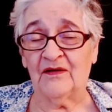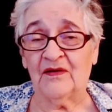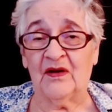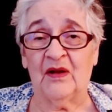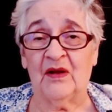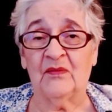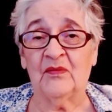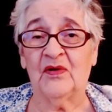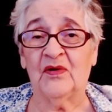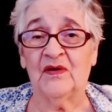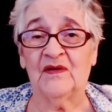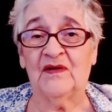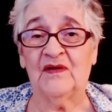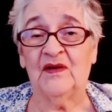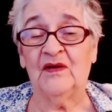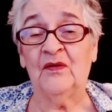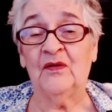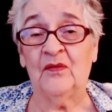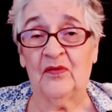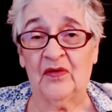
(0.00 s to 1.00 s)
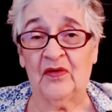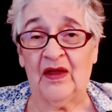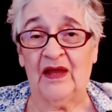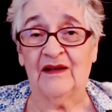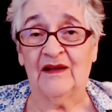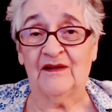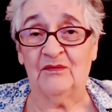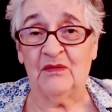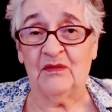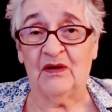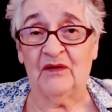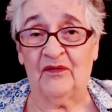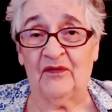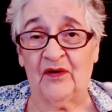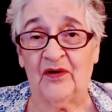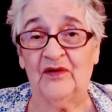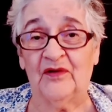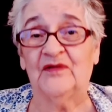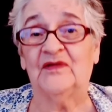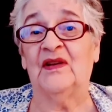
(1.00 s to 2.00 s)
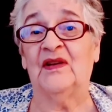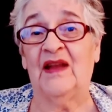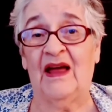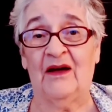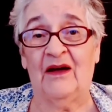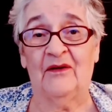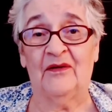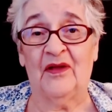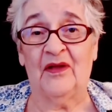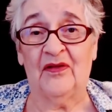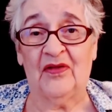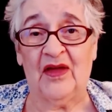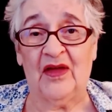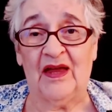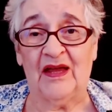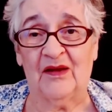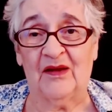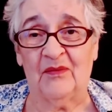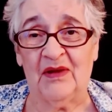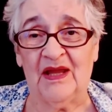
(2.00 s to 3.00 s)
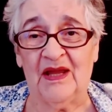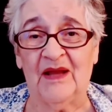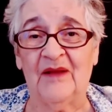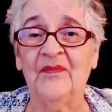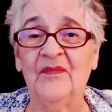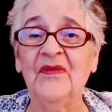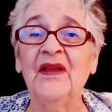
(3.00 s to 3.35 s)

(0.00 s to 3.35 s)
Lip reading: and I'm going to see who thanks me first and how they thank me.